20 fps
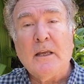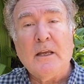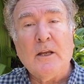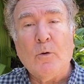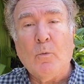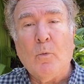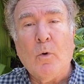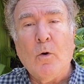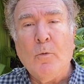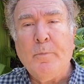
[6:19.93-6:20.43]

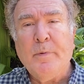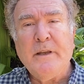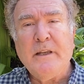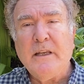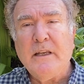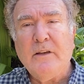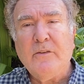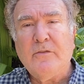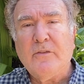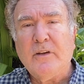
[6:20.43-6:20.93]
It won't be
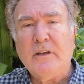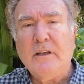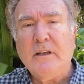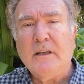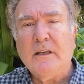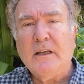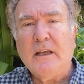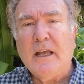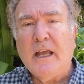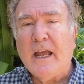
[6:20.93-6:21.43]

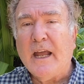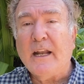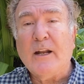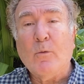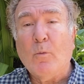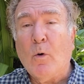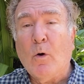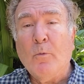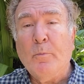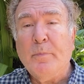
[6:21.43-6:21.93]
easy and
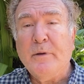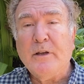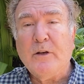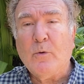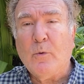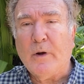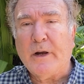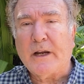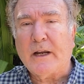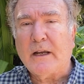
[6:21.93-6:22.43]
it won't be
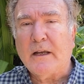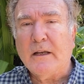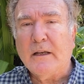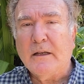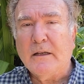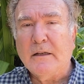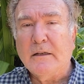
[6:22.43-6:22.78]
quick,